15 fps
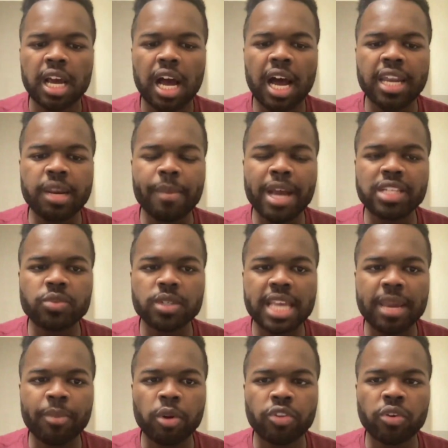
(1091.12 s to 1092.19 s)
Nemec was
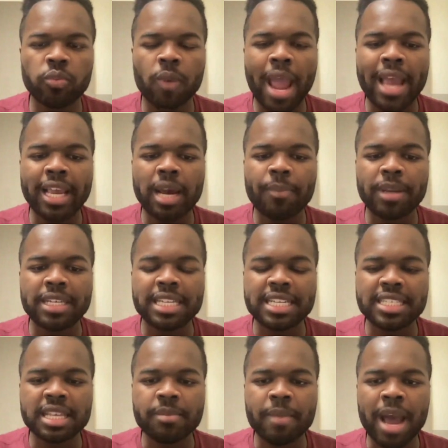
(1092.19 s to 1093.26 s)
able to rack up a
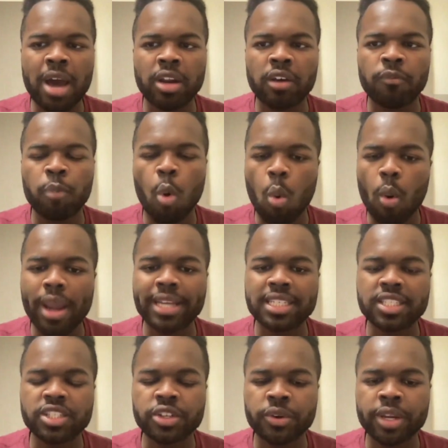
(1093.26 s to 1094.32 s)
decent amount of
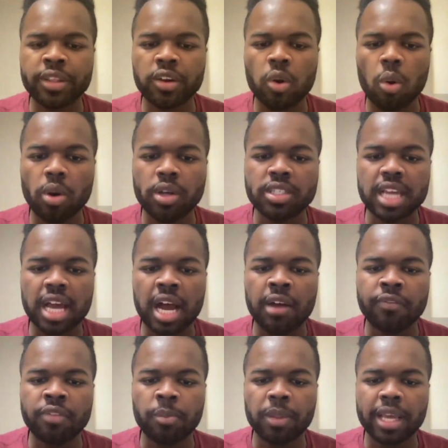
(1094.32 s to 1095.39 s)
points during the course
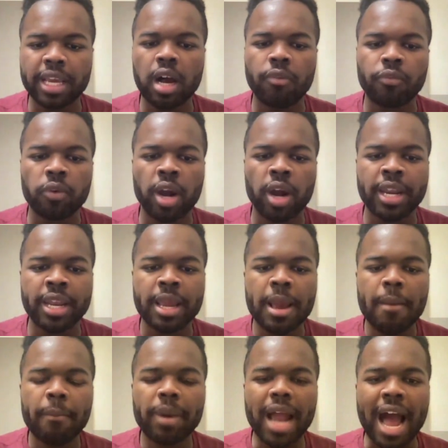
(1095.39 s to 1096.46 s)
of the playoff run.
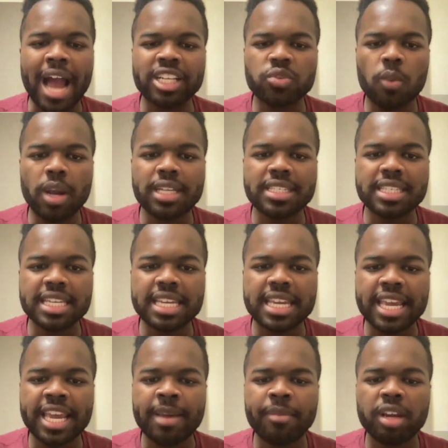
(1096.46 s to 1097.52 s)
But I just want to see
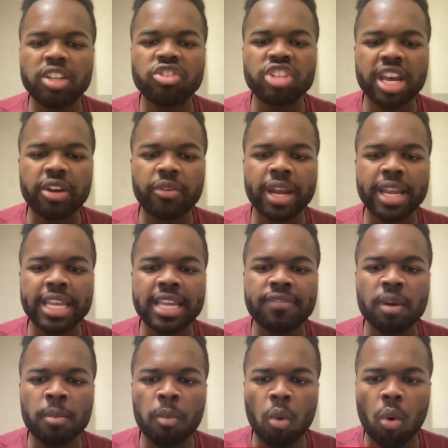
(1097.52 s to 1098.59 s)
him generate
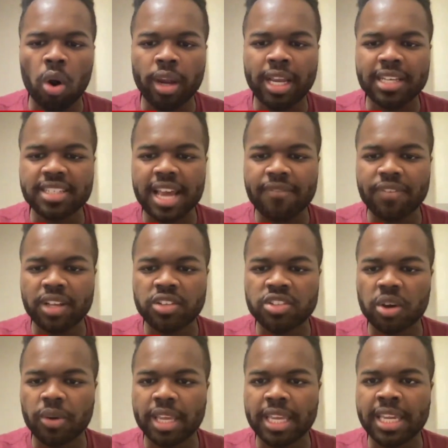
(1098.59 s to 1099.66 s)
even more, because I feel as
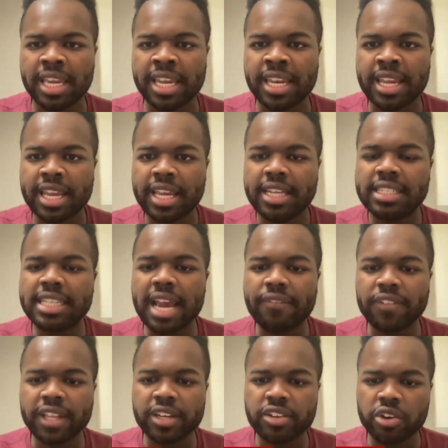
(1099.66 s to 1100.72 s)
though he can
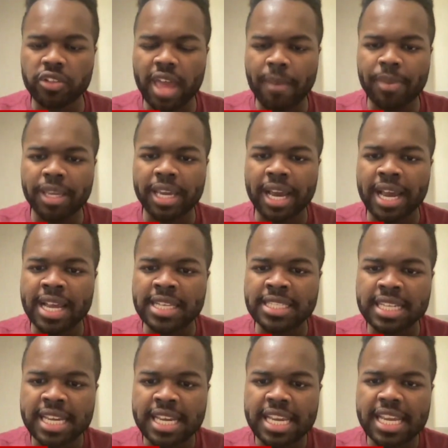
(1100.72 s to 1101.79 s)
definitely do that, because
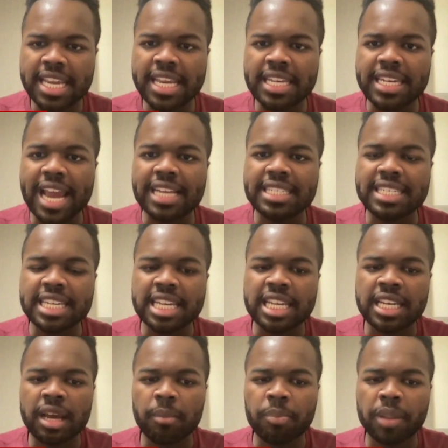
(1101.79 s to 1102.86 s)
in
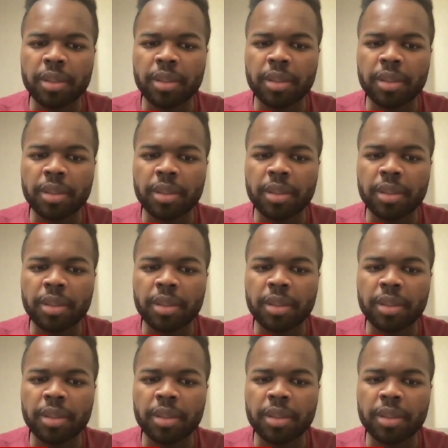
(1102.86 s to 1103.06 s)
19